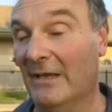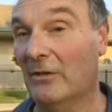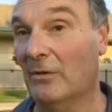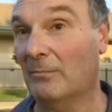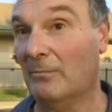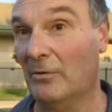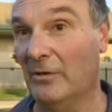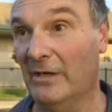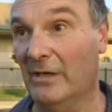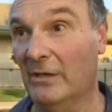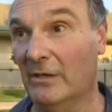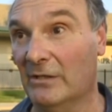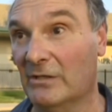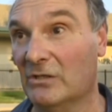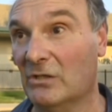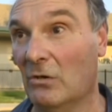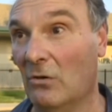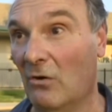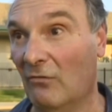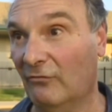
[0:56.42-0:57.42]
together pretty good,
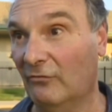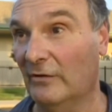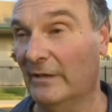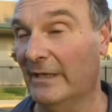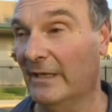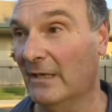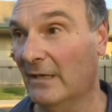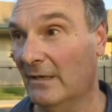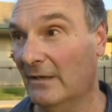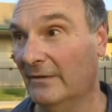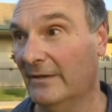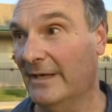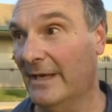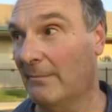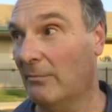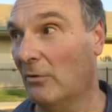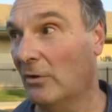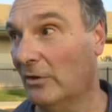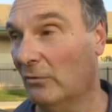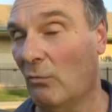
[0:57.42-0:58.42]
so hopefully the
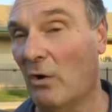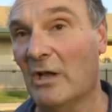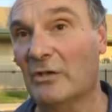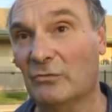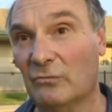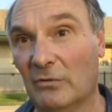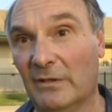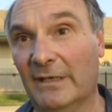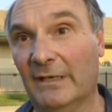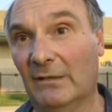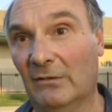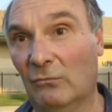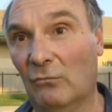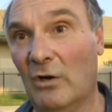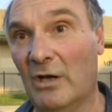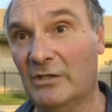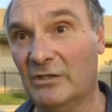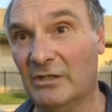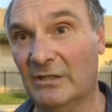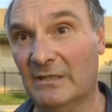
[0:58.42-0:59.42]
neighborhood watch will get
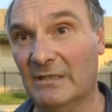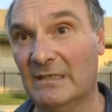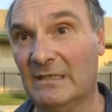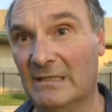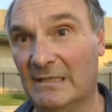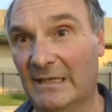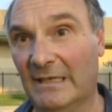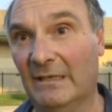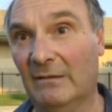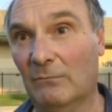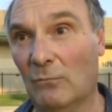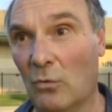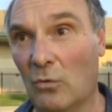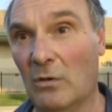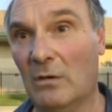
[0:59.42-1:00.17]
watching this thing